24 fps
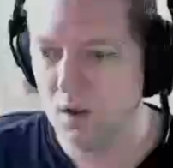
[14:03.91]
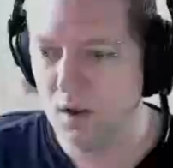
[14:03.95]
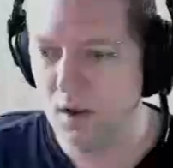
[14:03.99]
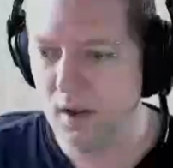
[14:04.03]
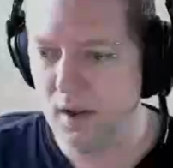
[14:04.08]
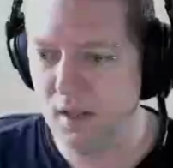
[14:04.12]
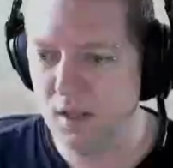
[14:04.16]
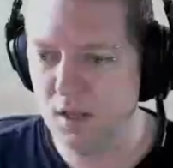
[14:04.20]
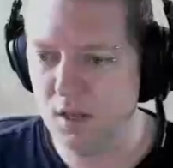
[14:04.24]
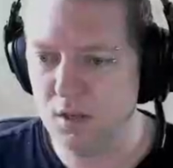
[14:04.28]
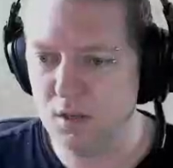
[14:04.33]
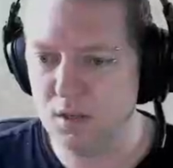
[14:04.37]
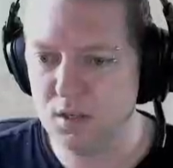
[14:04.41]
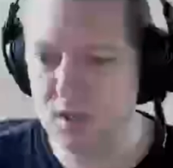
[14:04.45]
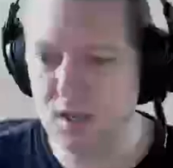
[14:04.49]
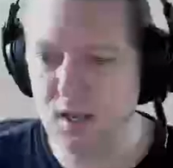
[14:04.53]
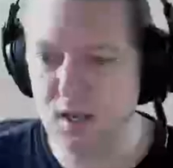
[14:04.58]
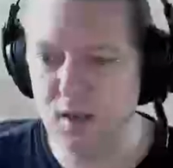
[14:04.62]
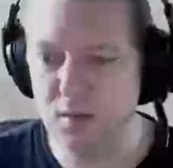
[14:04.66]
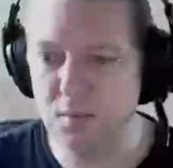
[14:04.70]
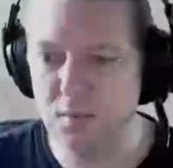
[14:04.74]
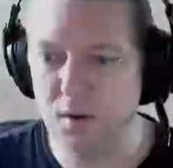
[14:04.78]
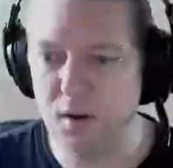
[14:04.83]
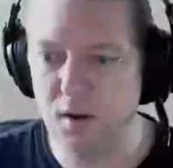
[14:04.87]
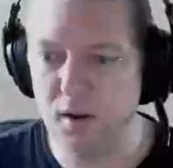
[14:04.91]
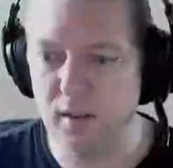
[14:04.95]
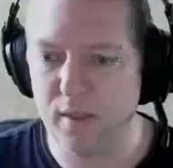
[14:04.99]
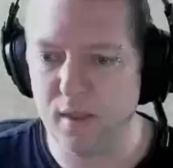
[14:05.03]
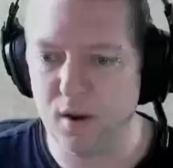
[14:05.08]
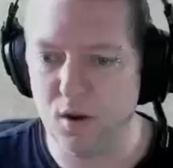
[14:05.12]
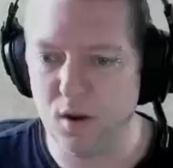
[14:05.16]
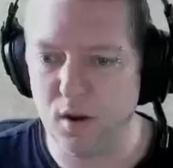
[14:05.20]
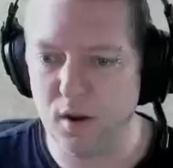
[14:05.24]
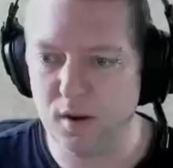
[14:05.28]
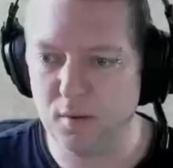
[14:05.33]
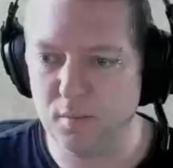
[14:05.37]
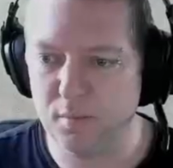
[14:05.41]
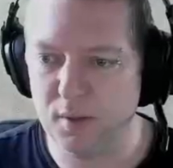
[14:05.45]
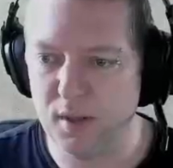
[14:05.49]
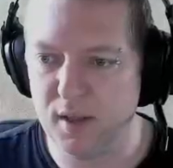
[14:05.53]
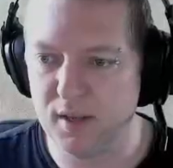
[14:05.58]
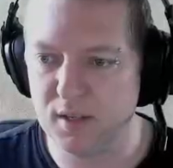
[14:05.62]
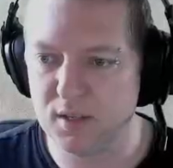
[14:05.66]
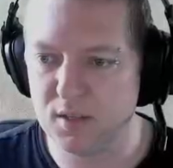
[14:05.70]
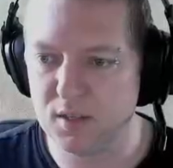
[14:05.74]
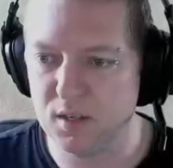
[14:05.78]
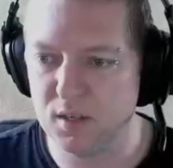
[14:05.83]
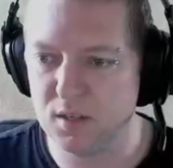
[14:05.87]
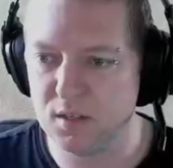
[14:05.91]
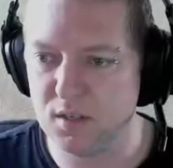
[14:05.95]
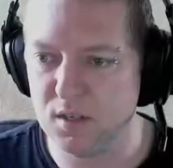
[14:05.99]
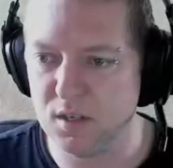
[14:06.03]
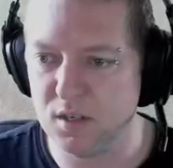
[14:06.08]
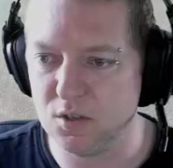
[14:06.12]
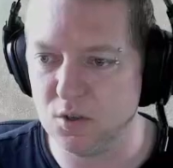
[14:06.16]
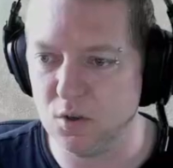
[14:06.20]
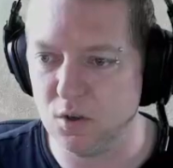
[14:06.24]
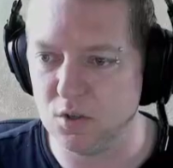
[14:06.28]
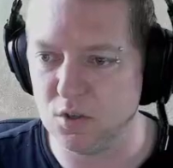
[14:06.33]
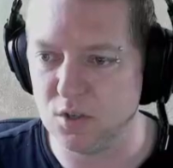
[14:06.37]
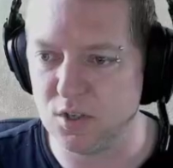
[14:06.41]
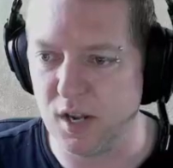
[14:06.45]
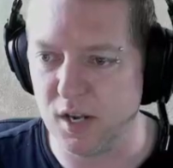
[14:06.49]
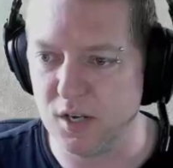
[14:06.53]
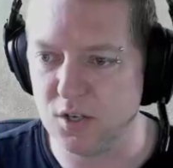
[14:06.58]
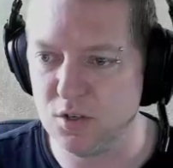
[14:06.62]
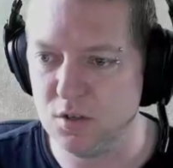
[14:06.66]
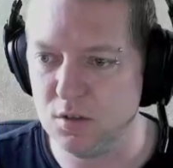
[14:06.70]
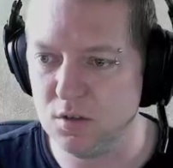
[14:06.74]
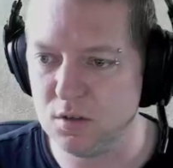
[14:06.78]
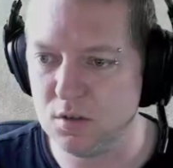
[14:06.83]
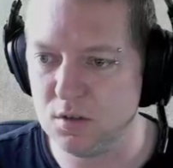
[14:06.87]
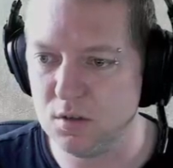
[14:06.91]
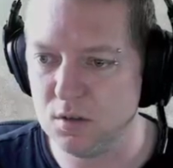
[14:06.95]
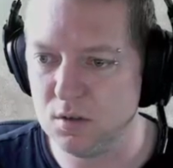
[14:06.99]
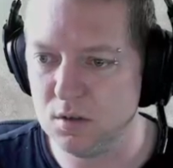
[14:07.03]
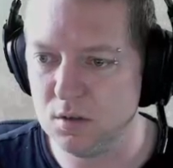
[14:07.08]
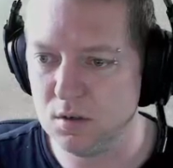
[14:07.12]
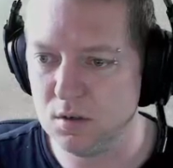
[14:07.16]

Are you telling me that I can place these things on stations?